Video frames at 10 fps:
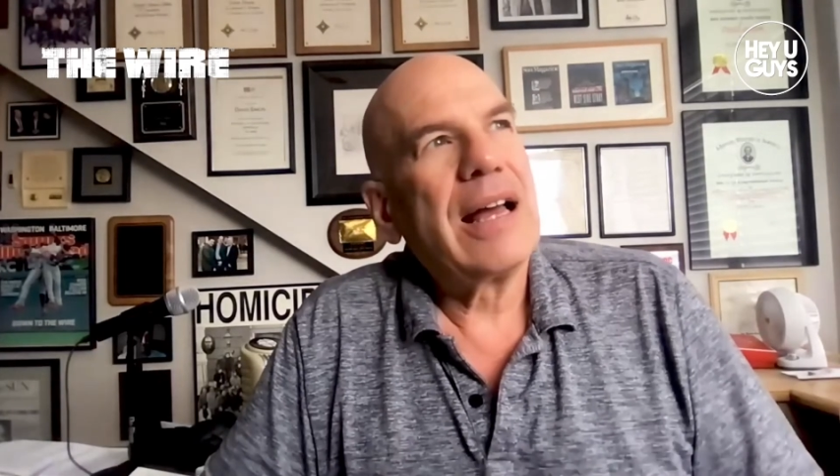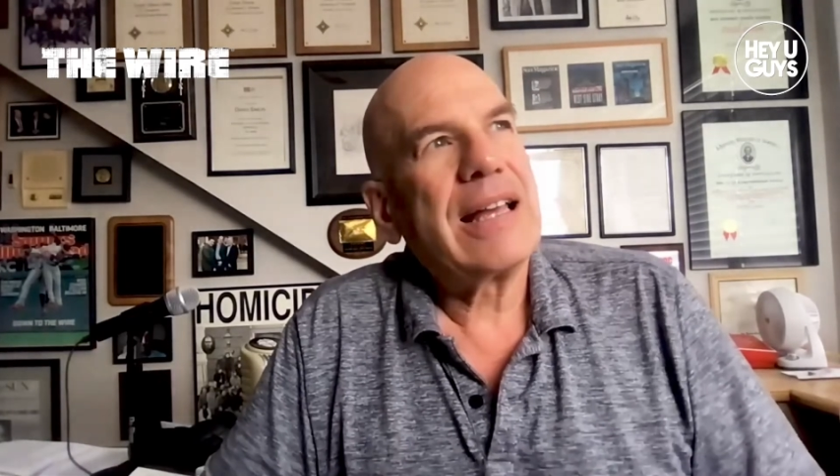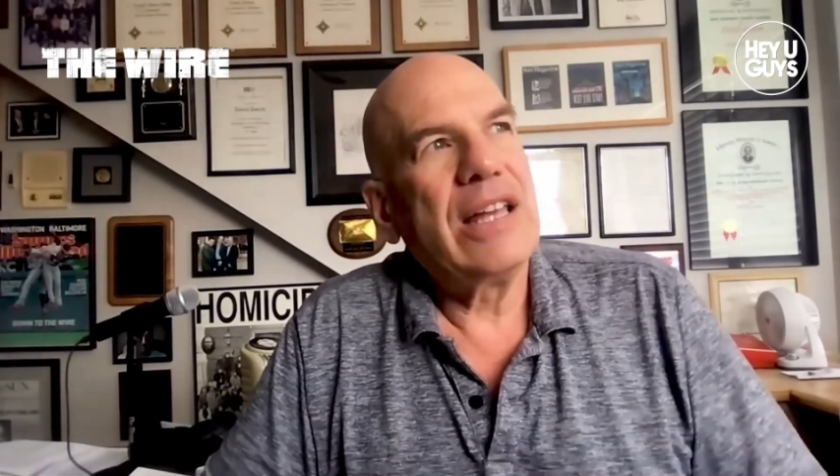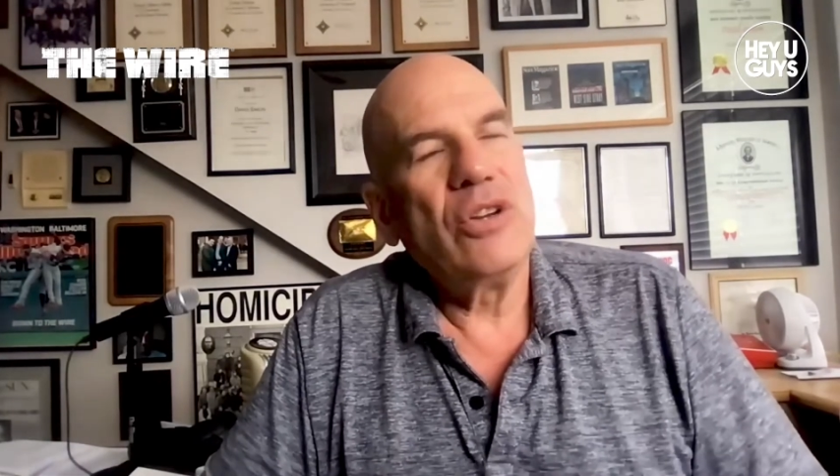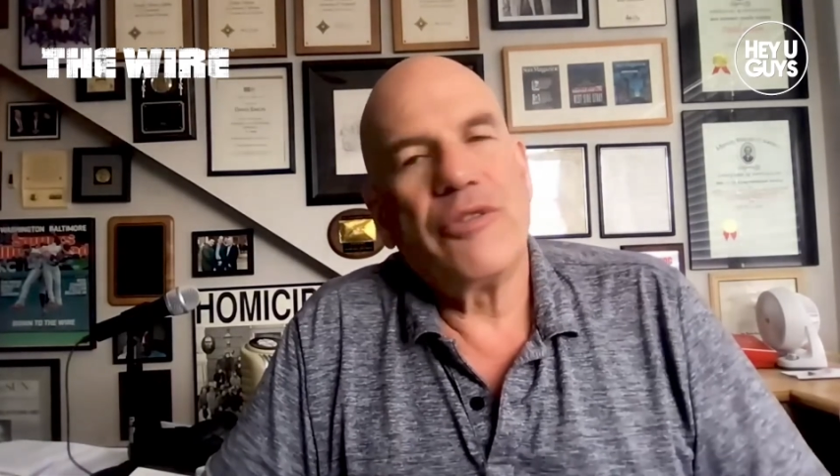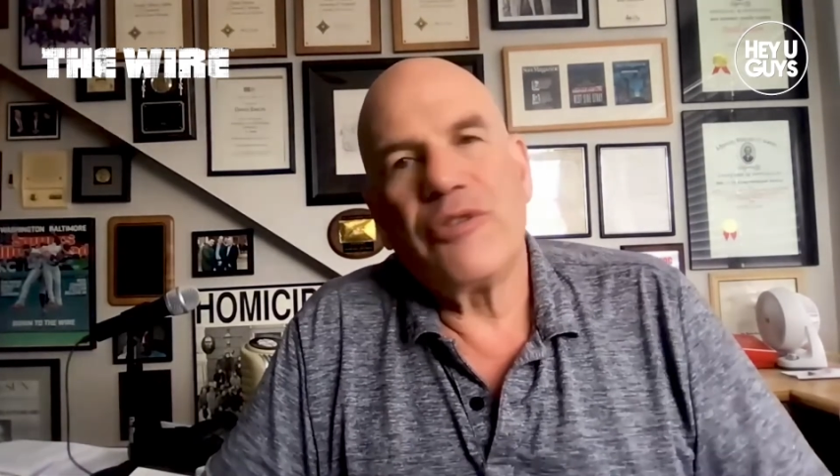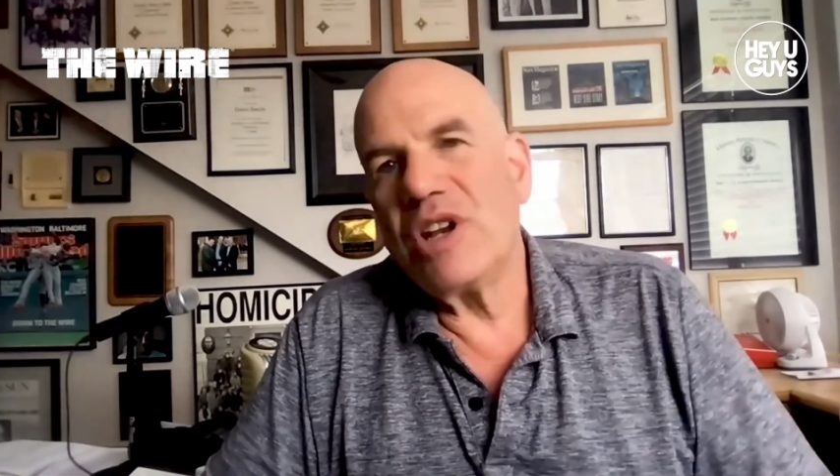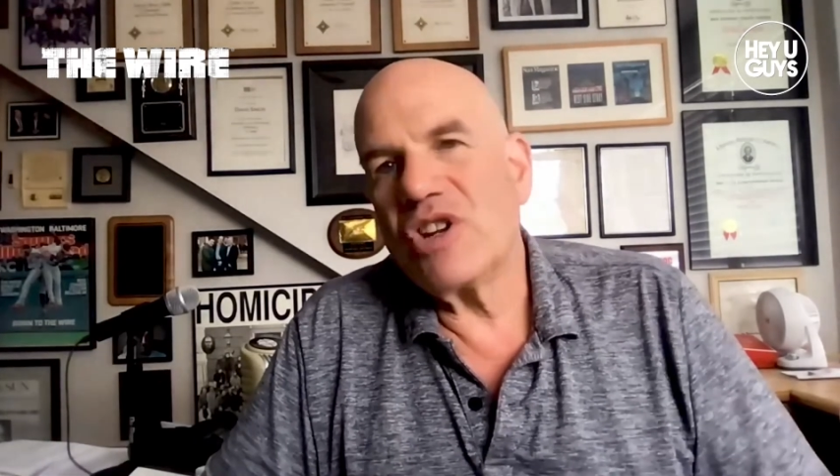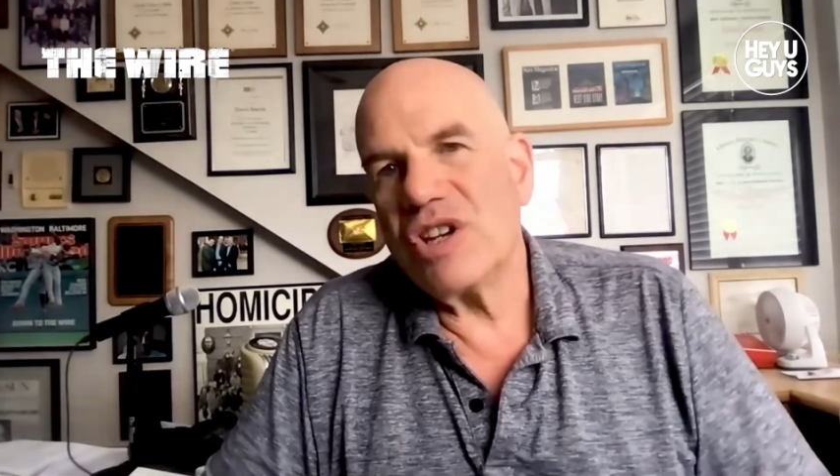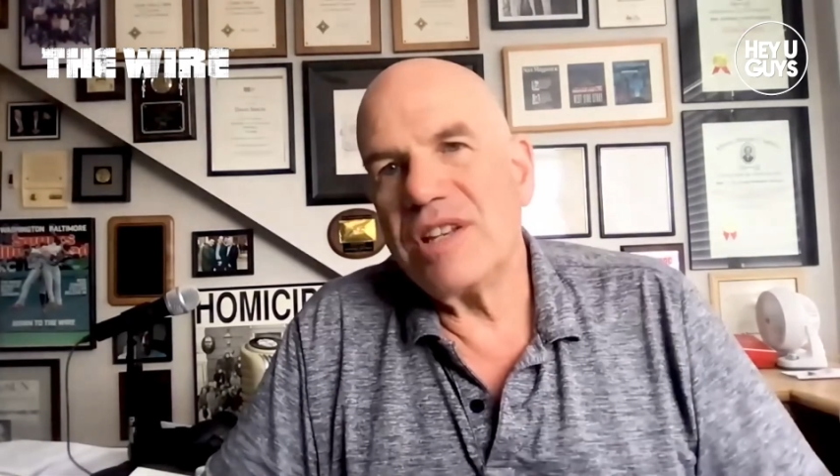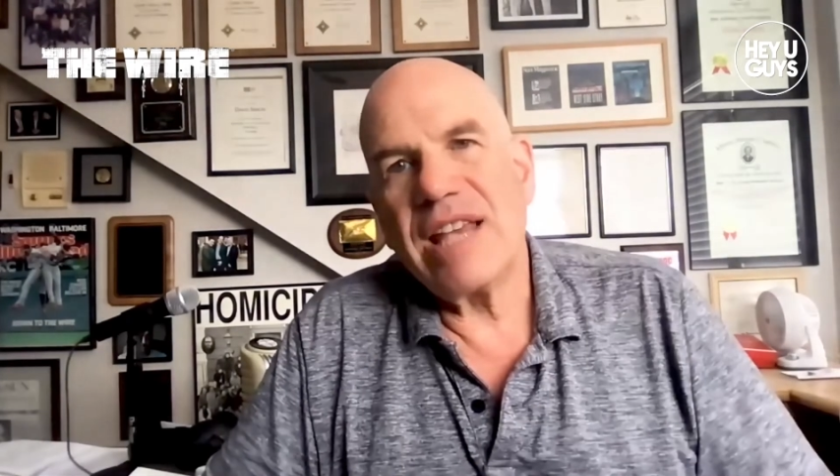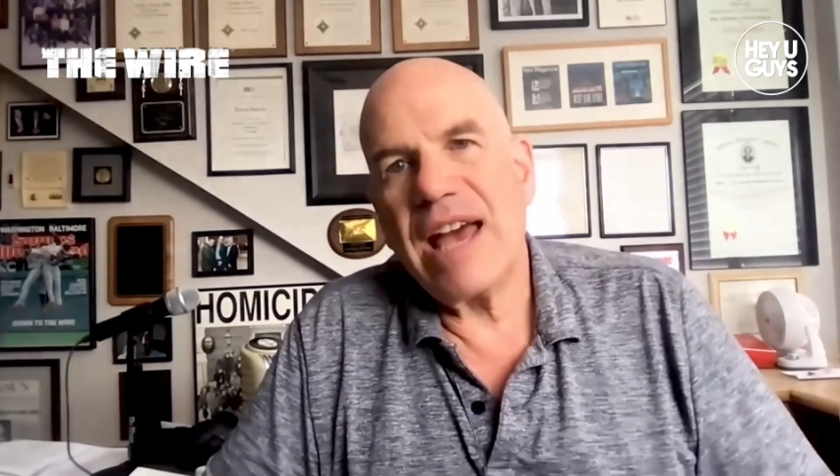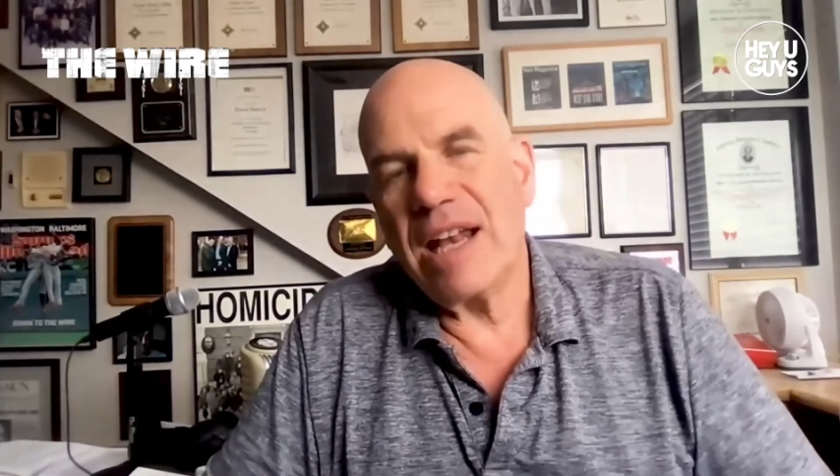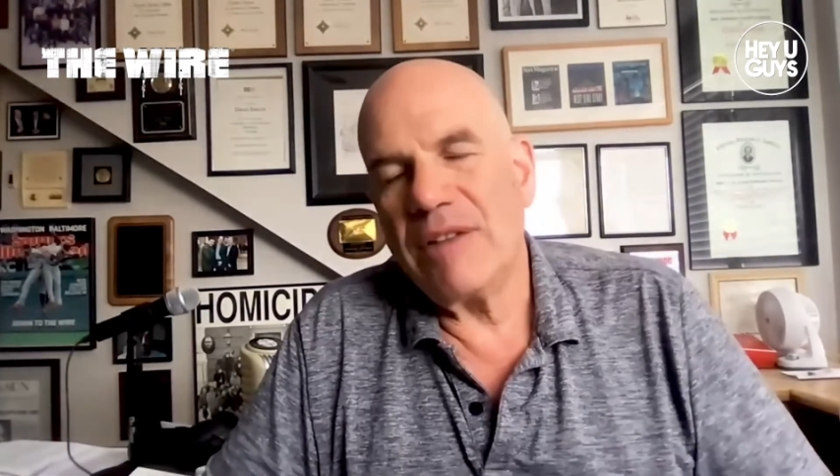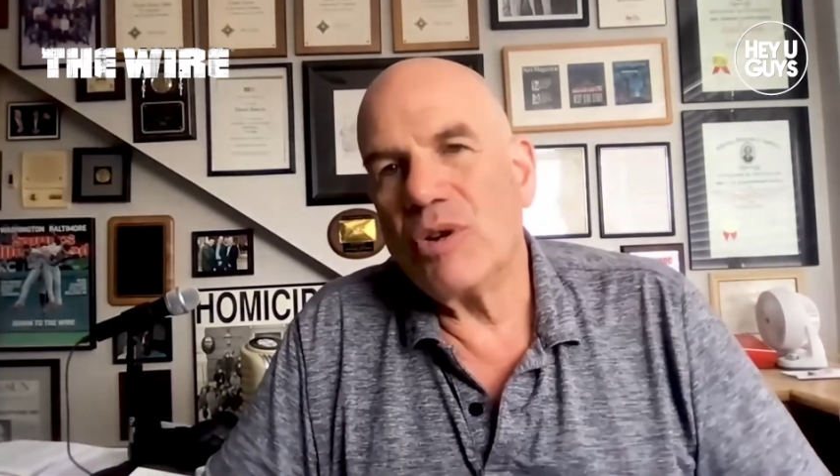Can you finish in
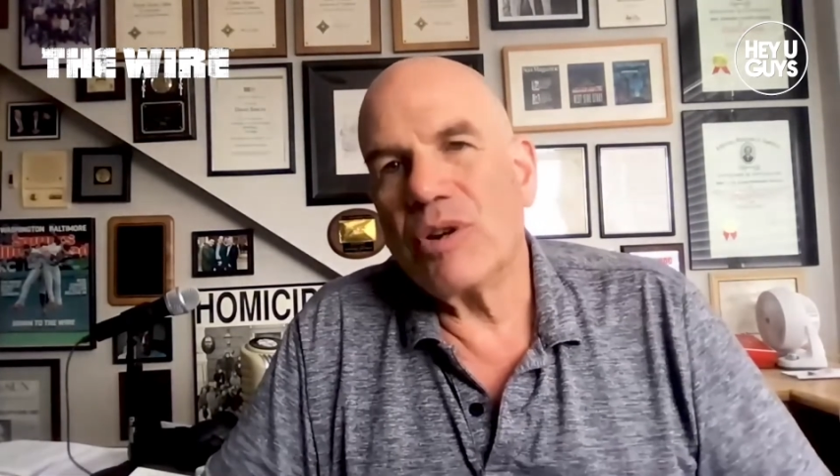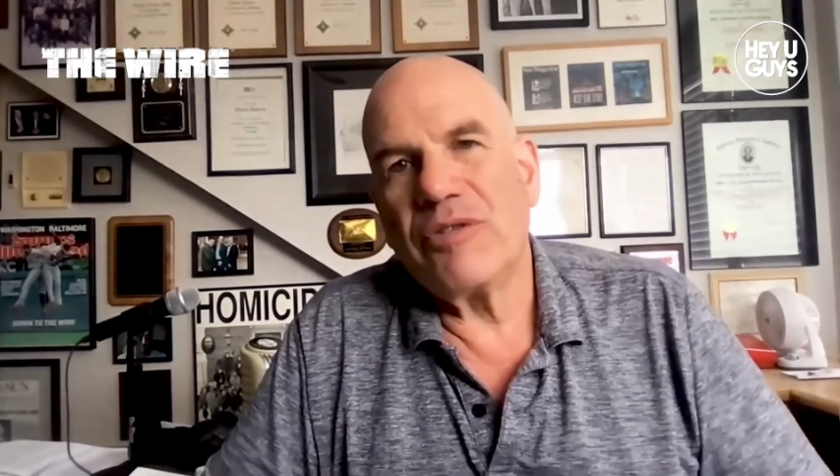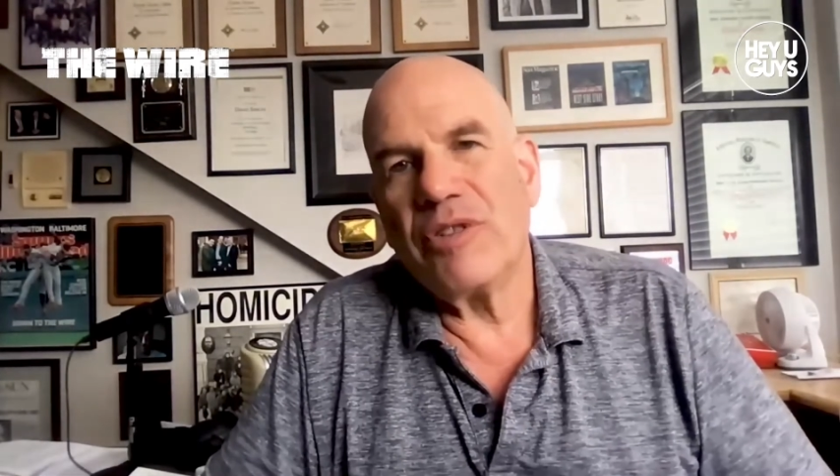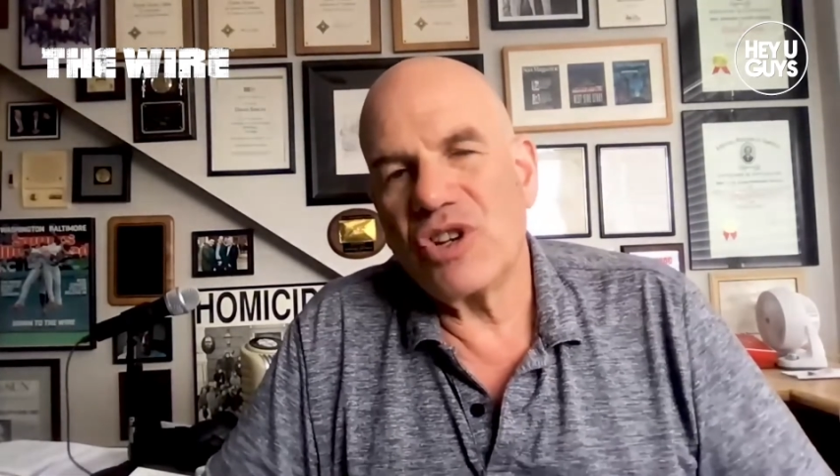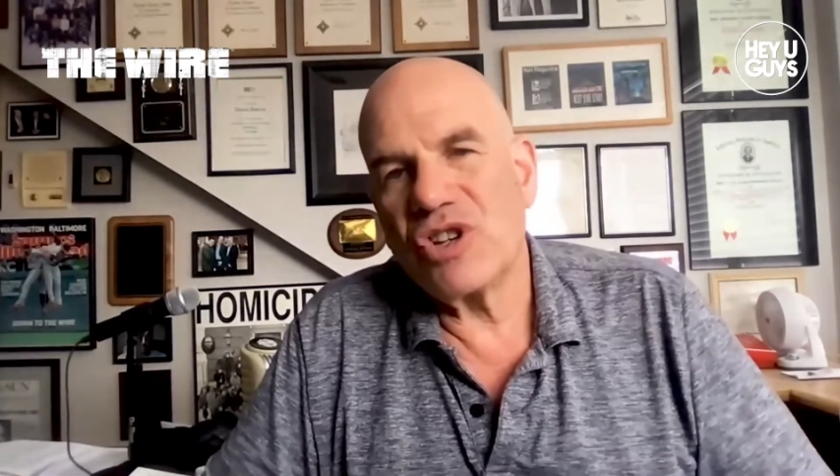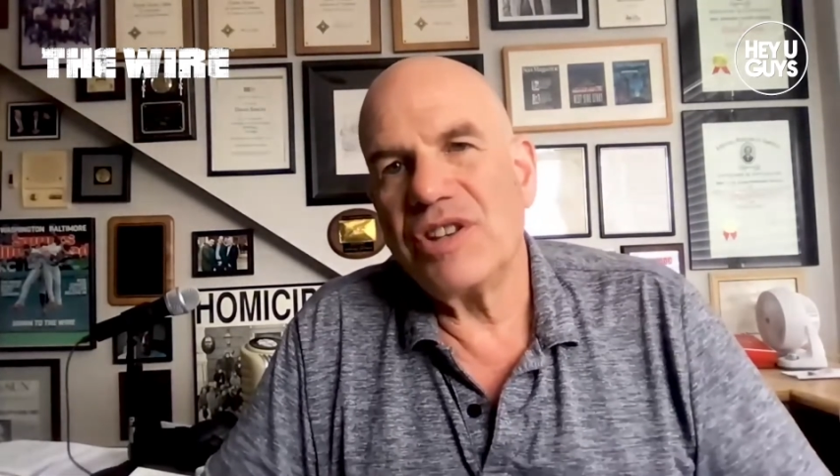ten? If you can finish